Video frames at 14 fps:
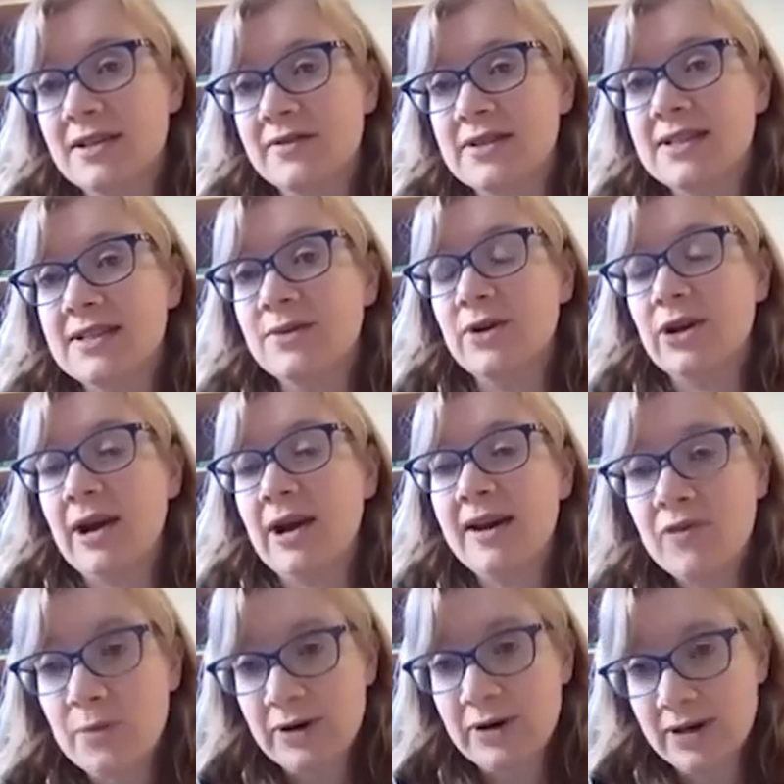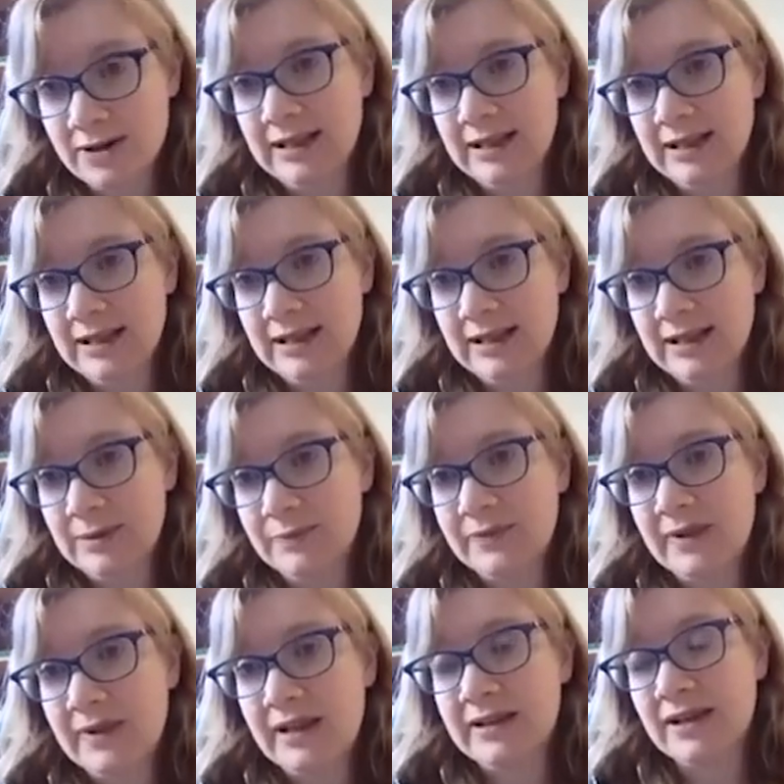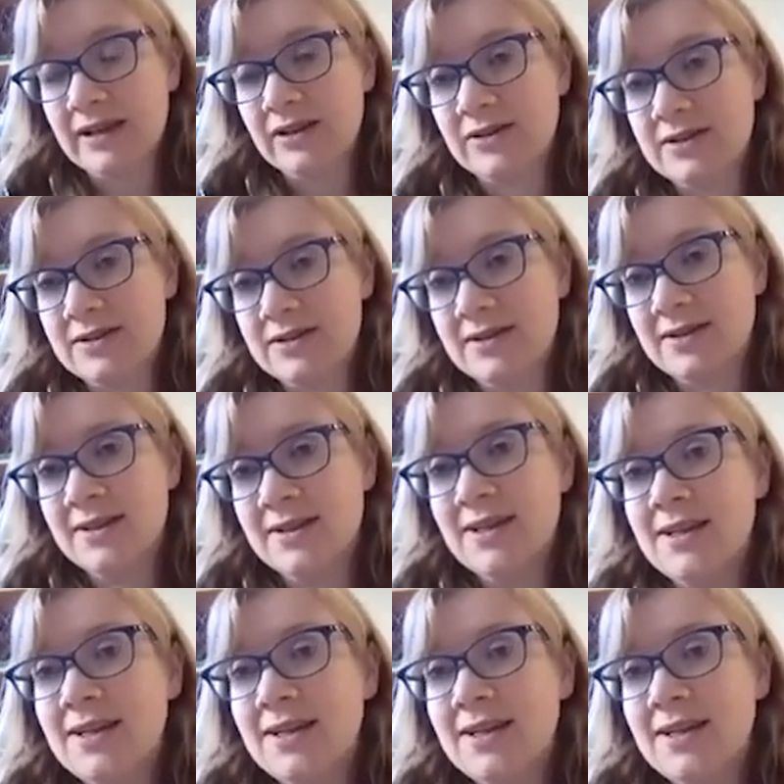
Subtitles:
obviously when you have the brain injury, and there it's a